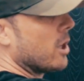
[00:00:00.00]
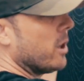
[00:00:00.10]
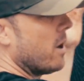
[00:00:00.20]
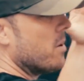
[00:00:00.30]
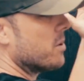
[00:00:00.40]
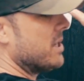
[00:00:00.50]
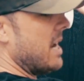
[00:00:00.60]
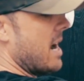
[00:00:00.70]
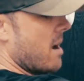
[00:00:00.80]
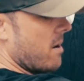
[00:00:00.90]
I
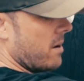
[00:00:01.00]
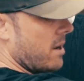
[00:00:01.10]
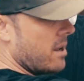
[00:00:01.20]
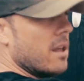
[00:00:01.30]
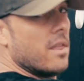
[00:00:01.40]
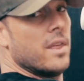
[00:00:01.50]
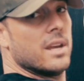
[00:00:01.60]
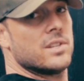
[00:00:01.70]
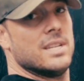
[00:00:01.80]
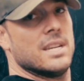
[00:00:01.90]
closed down
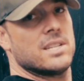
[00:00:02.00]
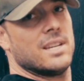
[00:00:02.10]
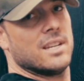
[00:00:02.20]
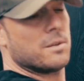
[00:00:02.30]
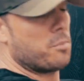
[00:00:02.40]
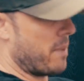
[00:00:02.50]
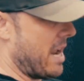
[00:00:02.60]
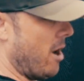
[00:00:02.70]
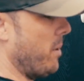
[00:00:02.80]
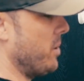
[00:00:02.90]
this distance, put
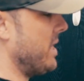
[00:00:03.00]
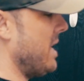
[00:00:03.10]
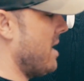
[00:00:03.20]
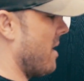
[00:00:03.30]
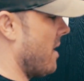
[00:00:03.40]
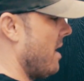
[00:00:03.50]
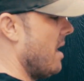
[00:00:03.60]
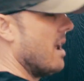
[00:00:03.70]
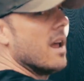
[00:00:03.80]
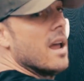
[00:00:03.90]
my elbows here,
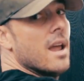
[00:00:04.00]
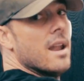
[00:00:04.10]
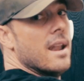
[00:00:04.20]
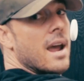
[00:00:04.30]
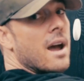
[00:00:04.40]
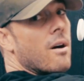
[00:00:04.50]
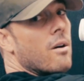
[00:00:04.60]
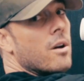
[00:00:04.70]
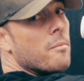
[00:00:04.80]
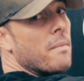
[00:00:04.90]

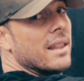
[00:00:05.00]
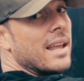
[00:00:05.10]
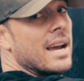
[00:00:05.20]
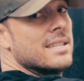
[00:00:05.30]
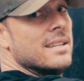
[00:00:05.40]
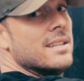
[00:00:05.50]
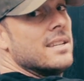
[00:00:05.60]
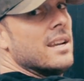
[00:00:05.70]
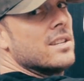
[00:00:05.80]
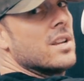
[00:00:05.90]
now my lats, in a
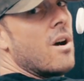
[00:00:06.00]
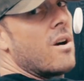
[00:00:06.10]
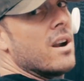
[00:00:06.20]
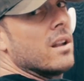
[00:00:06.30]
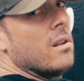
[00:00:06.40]
sense, are in an